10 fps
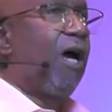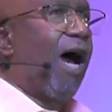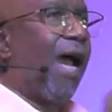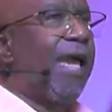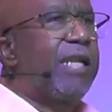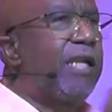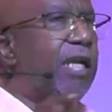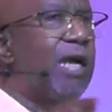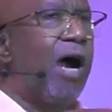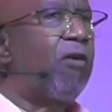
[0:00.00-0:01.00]
I had an
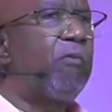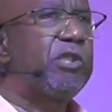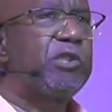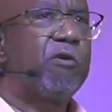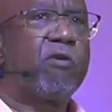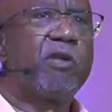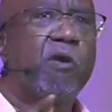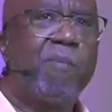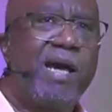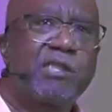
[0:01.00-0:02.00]
encounter with you on the
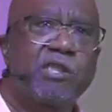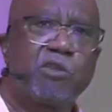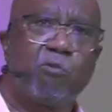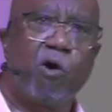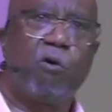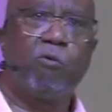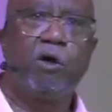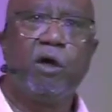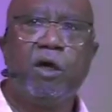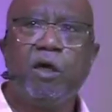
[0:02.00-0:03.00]
Damascus Road,
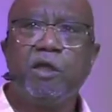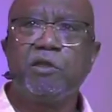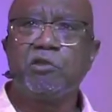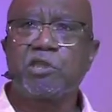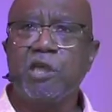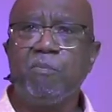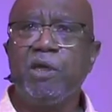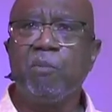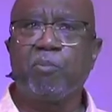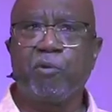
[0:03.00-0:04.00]
you sent me
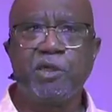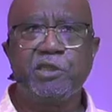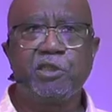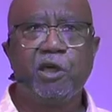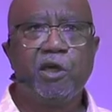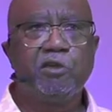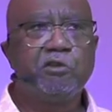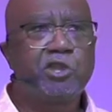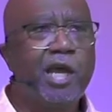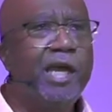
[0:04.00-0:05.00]
to preach, you
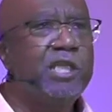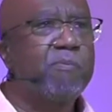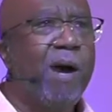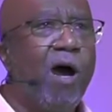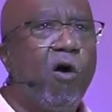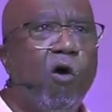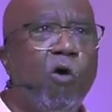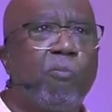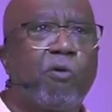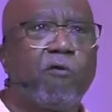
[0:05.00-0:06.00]
changed my
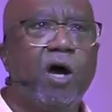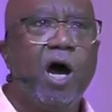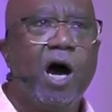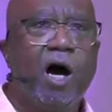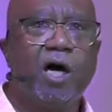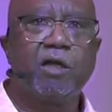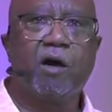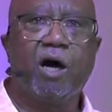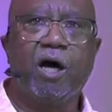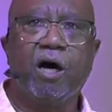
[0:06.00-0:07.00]
whole pro, uh,
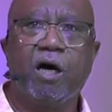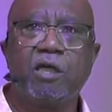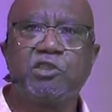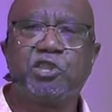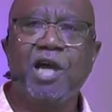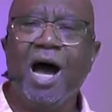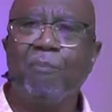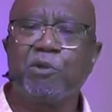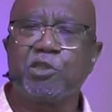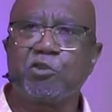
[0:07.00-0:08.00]
uh, uh,
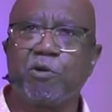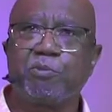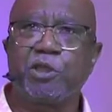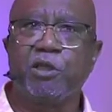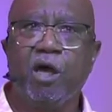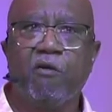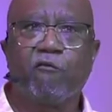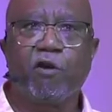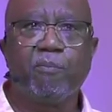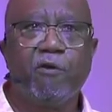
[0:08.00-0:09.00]
job description
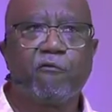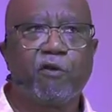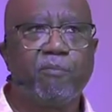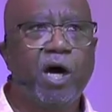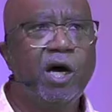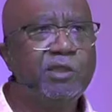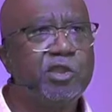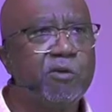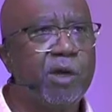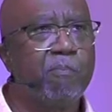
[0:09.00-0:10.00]
from, from
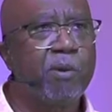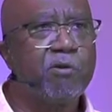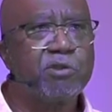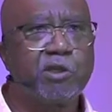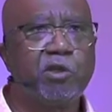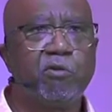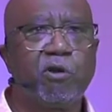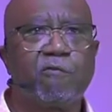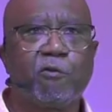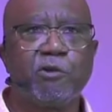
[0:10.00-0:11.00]
hunter and
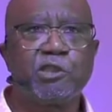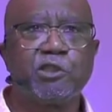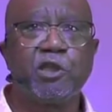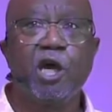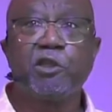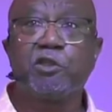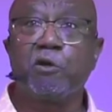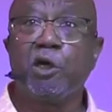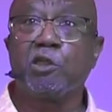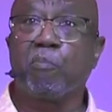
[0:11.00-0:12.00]
persecutor of Christian to,
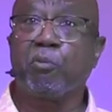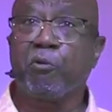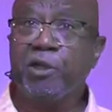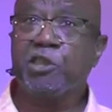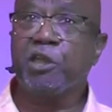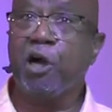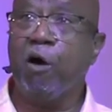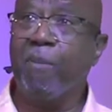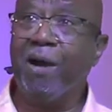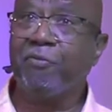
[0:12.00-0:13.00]
to preaching
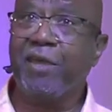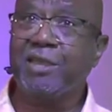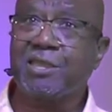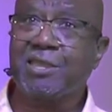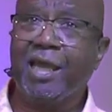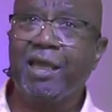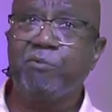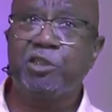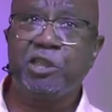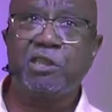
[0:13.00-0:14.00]
about that same
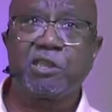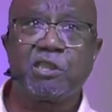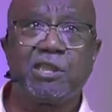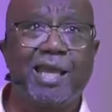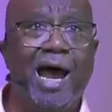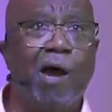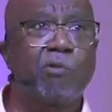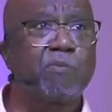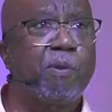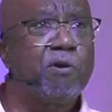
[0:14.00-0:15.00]
Jesus that I
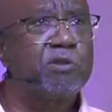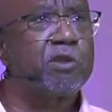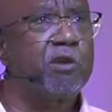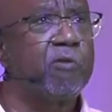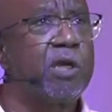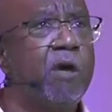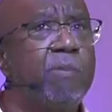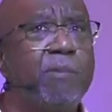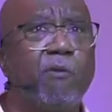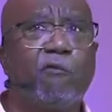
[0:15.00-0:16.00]
was persecuting
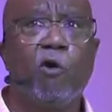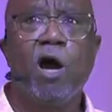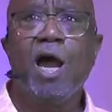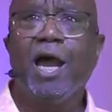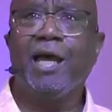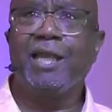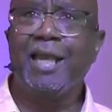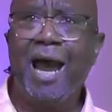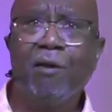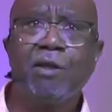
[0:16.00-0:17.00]
people for. And
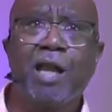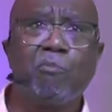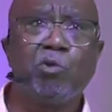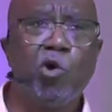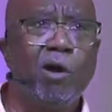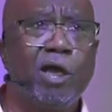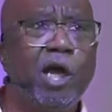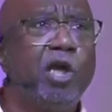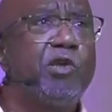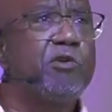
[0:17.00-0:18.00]
now that I'm doing it,
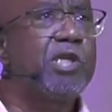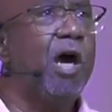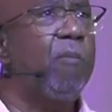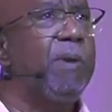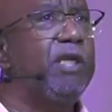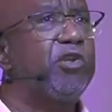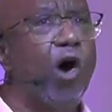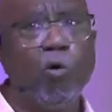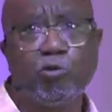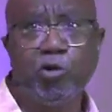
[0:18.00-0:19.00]
you tell me
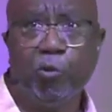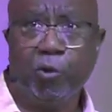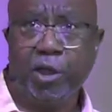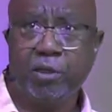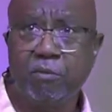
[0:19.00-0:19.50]
don't do it.